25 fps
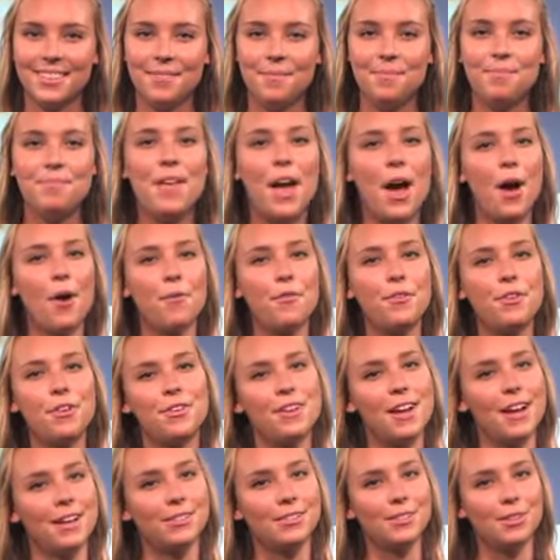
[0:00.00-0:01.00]
Now for your
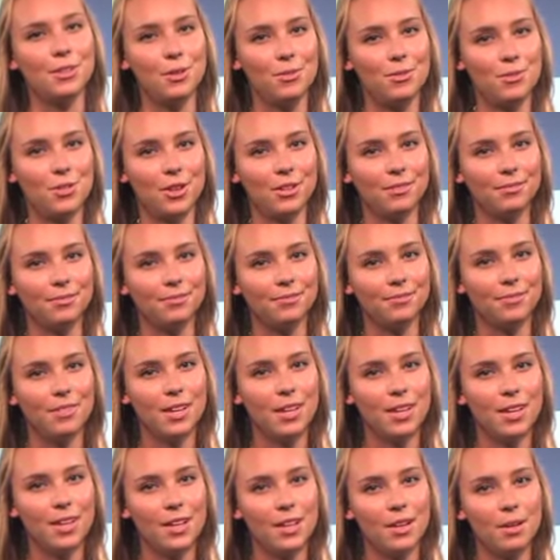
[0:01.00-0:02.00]
next solution.
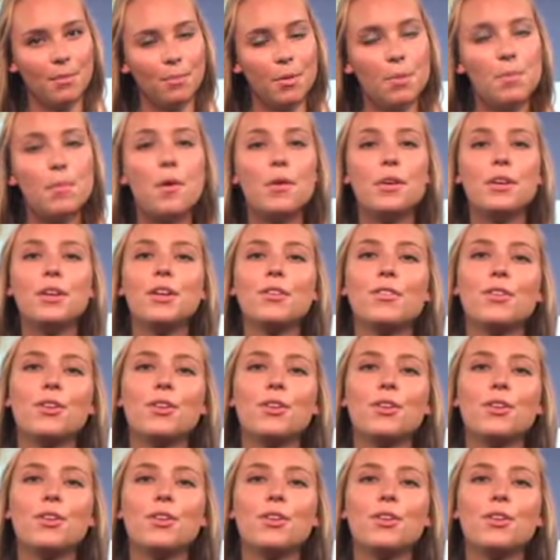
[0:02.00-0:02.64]
Promoting your